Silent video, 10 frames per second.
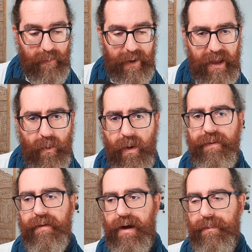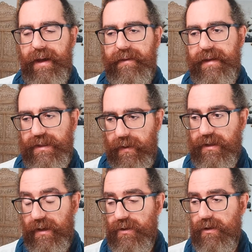But I wonder about this
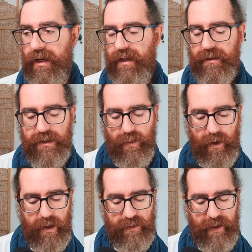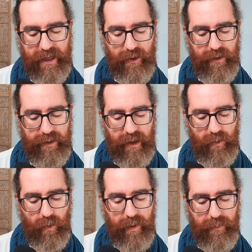because I was looking at these words, but I don't
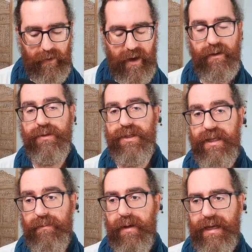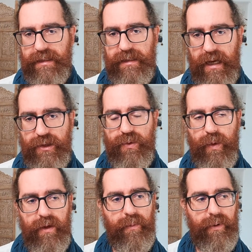think we pronounce them as such.
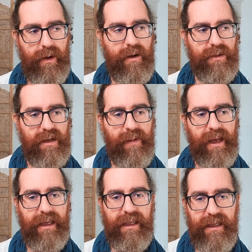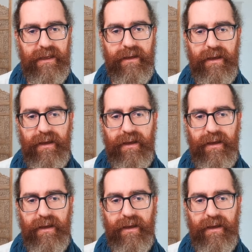We don't pronounce them like y.